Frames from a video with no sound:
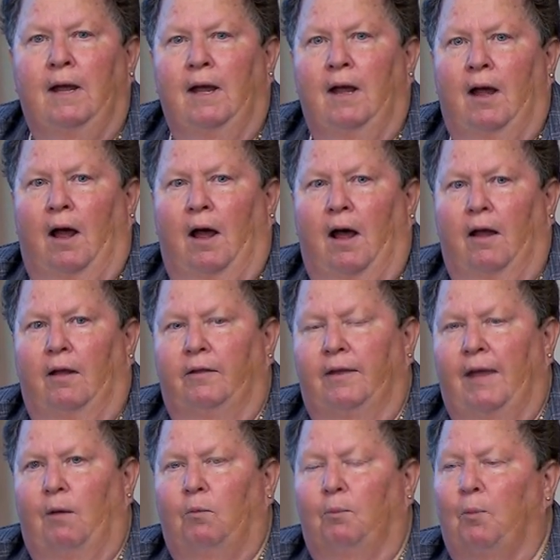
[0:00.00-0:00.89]

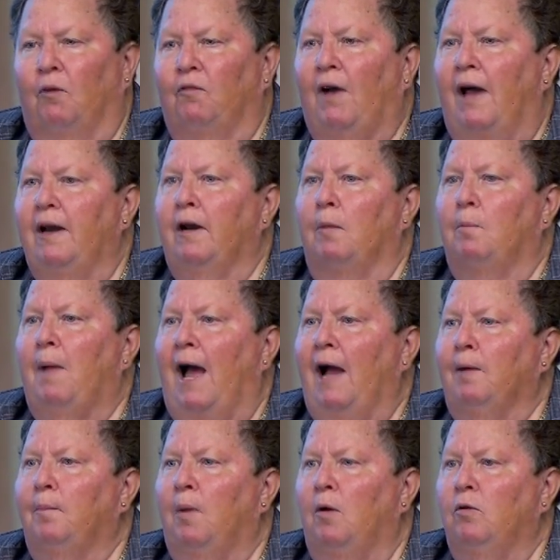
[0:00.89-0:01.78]
that provided a
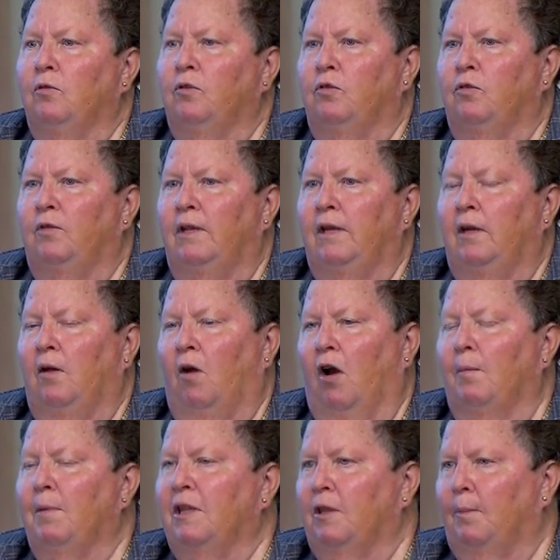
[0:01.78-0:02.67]
backbone to the
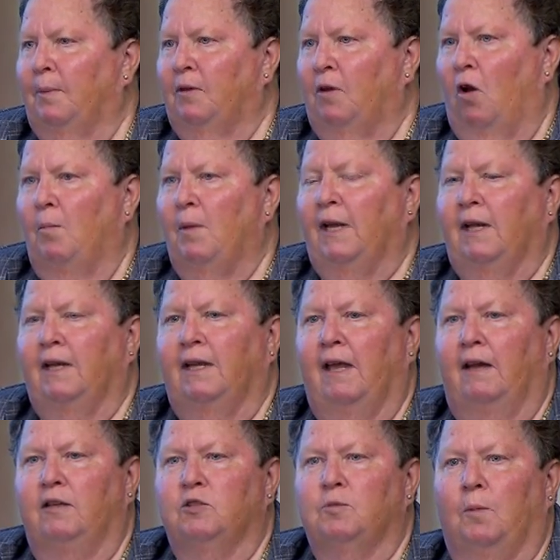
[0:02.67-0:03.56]
Army of the Potomac at
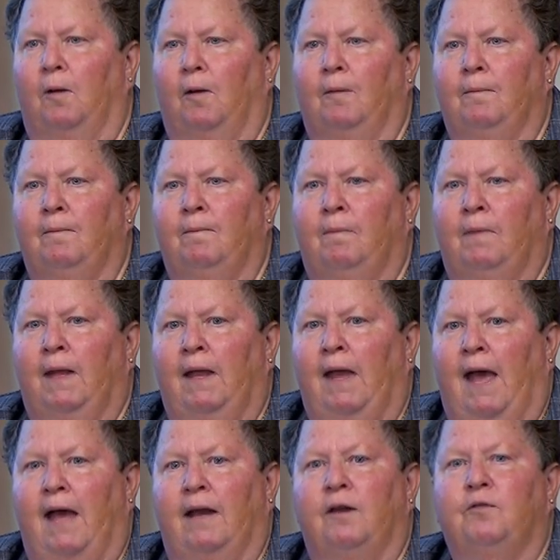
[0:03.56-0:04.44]
Gettysburg.
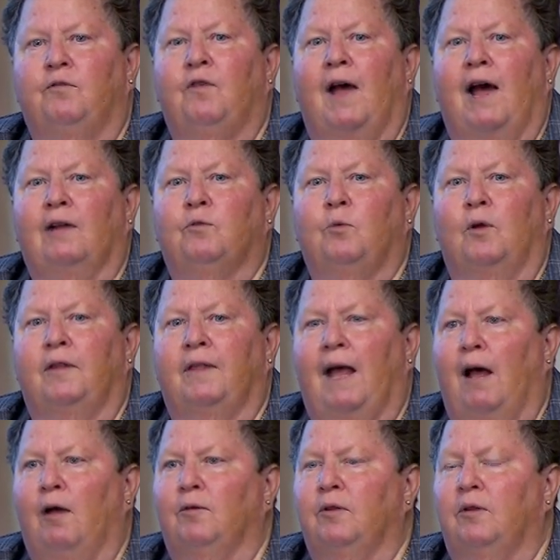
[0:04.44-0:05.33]
And in fact,
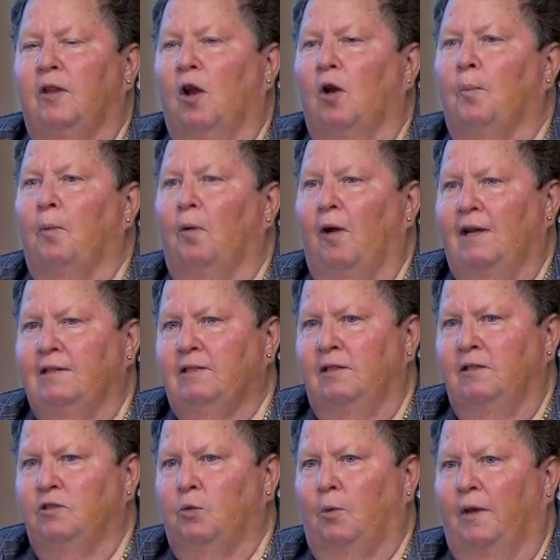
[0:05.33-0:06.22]
without their
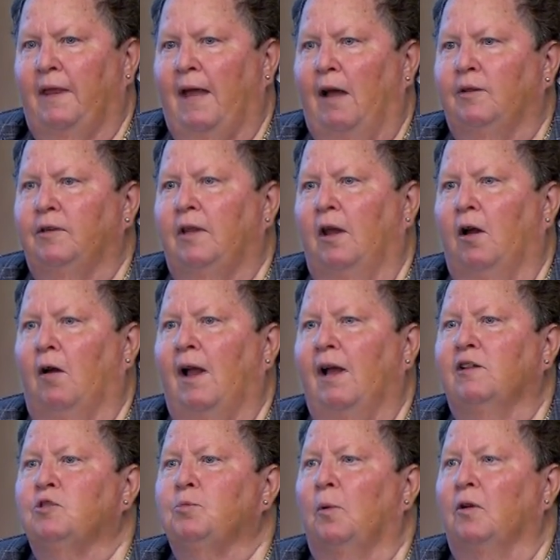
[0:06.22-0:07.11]
presence, without their
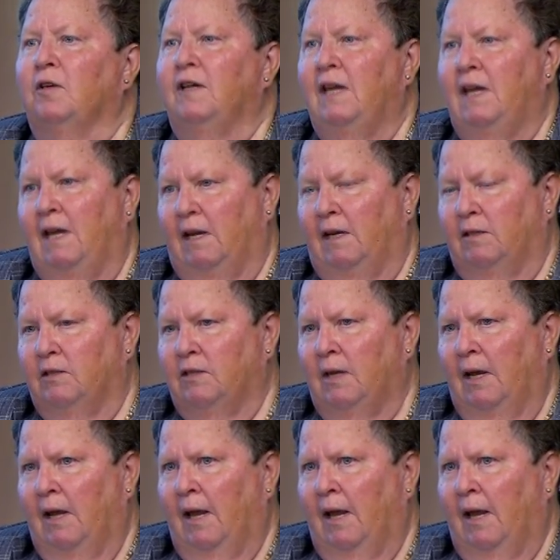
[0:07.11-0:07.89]
expertise,